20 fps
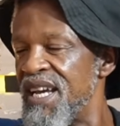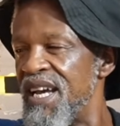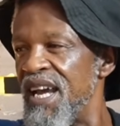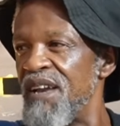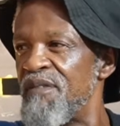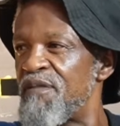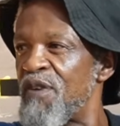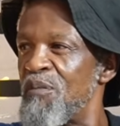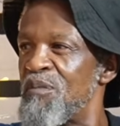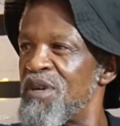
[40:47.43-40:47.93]

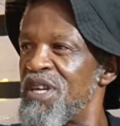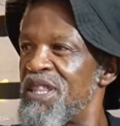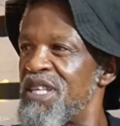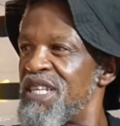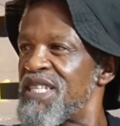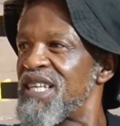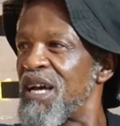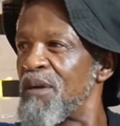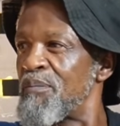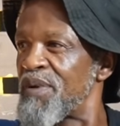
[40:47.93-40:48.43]
And for me,
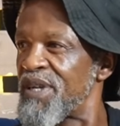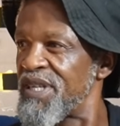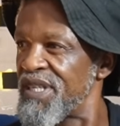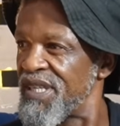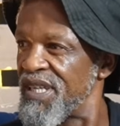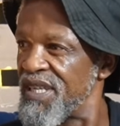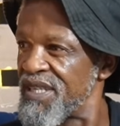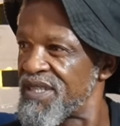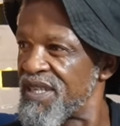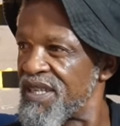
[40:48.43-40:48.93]
these are
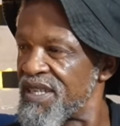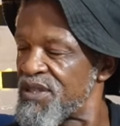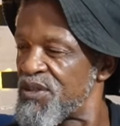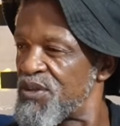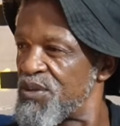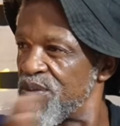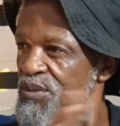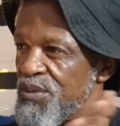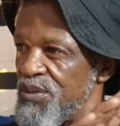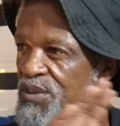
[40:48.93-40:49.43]
precursors
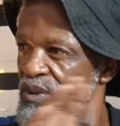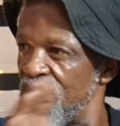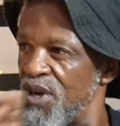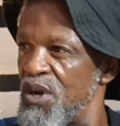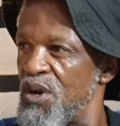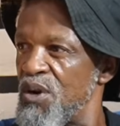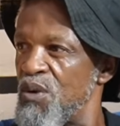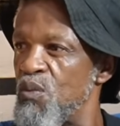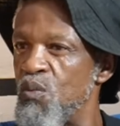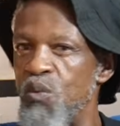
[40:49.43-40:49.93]
to
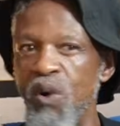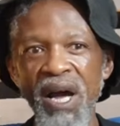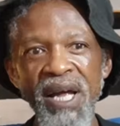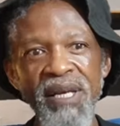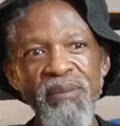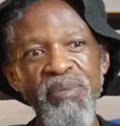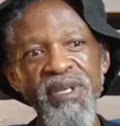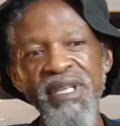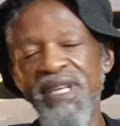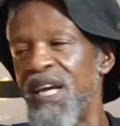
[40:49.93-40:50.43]

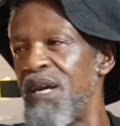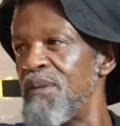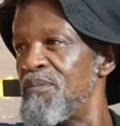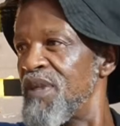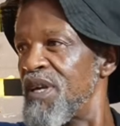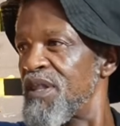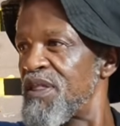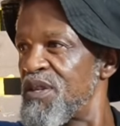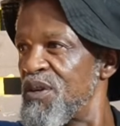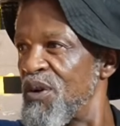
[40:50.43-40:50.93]
what became
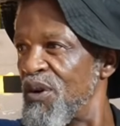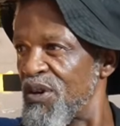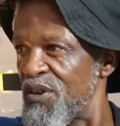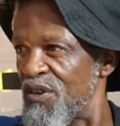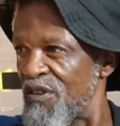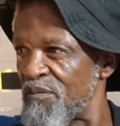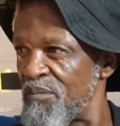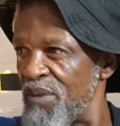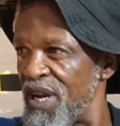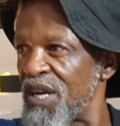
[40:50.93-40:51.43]
the theory
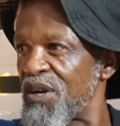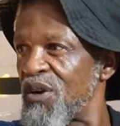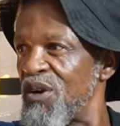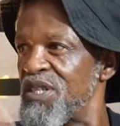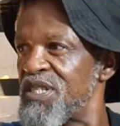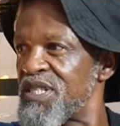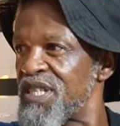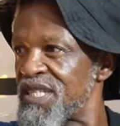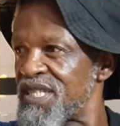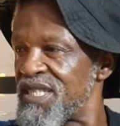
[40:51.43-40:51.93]
of black
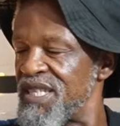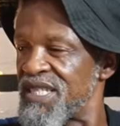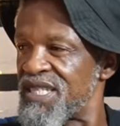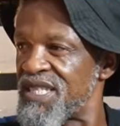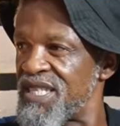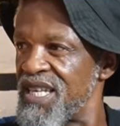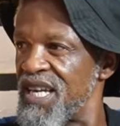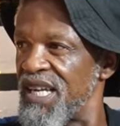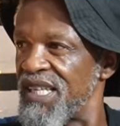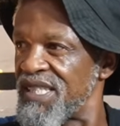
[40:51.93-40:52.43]
consciousness
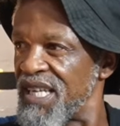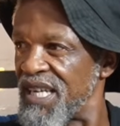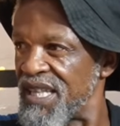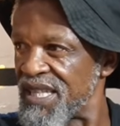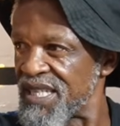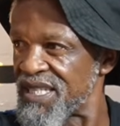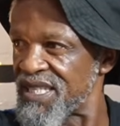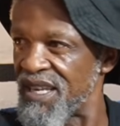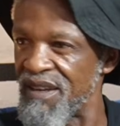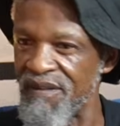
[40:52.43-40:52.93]
theater in
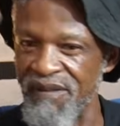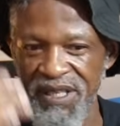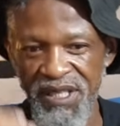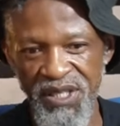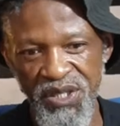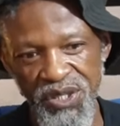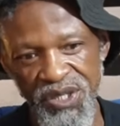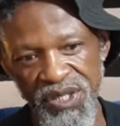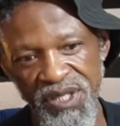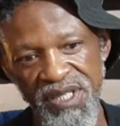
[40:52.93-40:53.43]
the
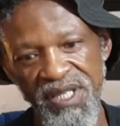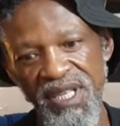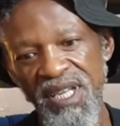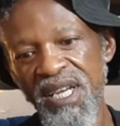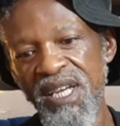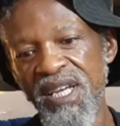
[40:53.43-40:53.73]
70s,